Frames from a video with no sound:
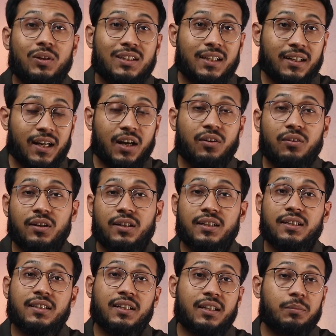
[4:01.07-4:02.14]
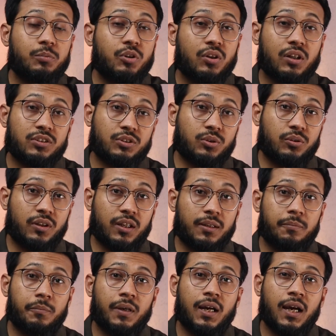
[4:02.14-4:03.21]
with a regulated crypto
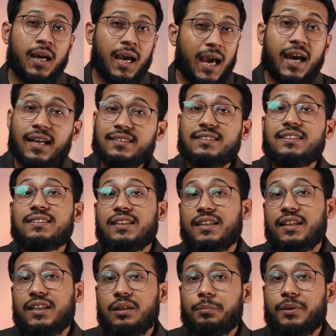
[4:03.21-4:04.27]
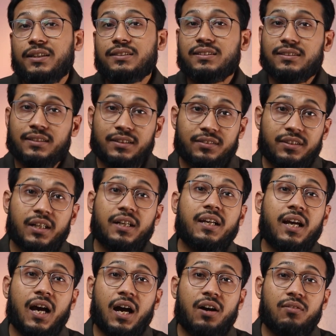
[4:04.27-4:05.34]
custodian. As these are E T Ps, the
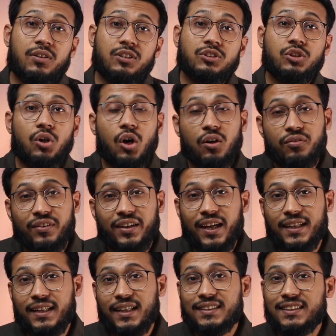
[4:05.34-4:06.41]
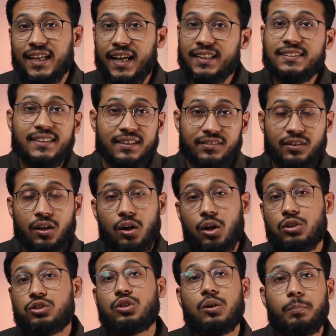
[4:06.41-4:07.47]
trading hours of Gettex and Xetra
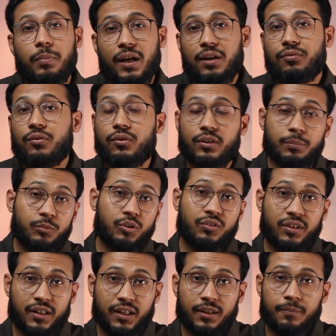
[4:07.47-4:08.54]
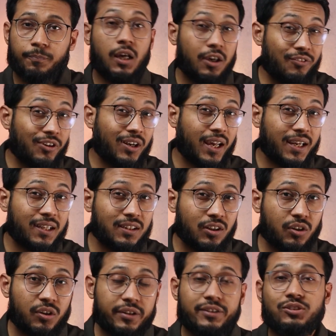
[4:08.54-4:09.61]
also apply for crypto trading. If you're liking the
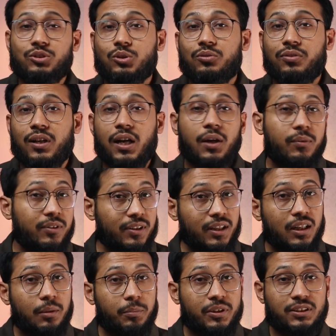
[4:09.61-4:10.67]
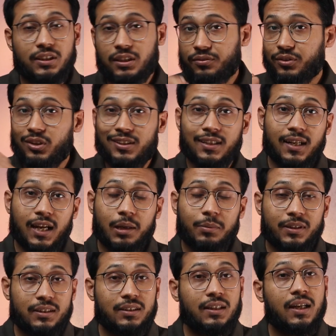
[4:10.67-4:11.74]
content so far, I would really appreciate if you hit the like
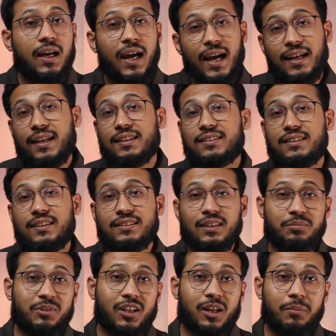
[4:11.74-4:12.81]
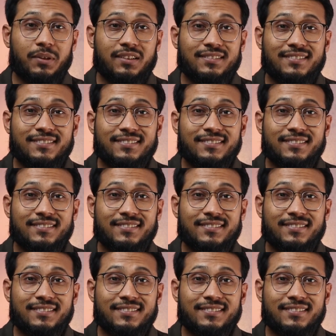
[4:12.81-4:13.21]
button and consider subscribing.